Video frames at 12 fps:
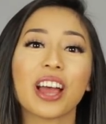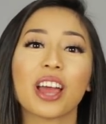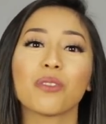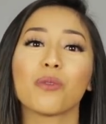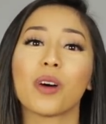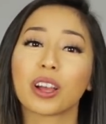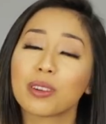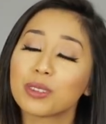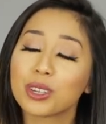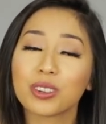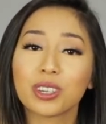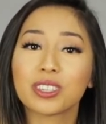and welcome
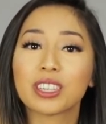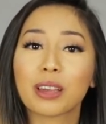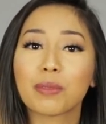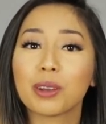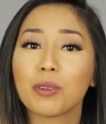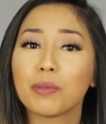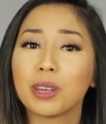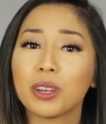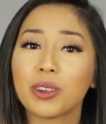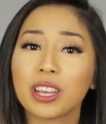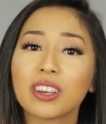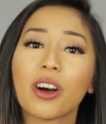to a new segment we'll be
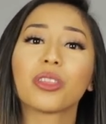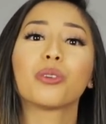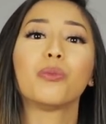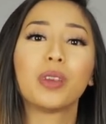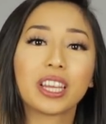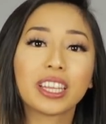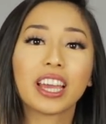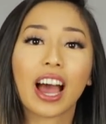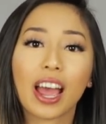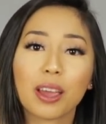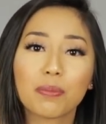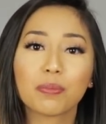doing called the Weekly
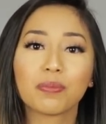Hype.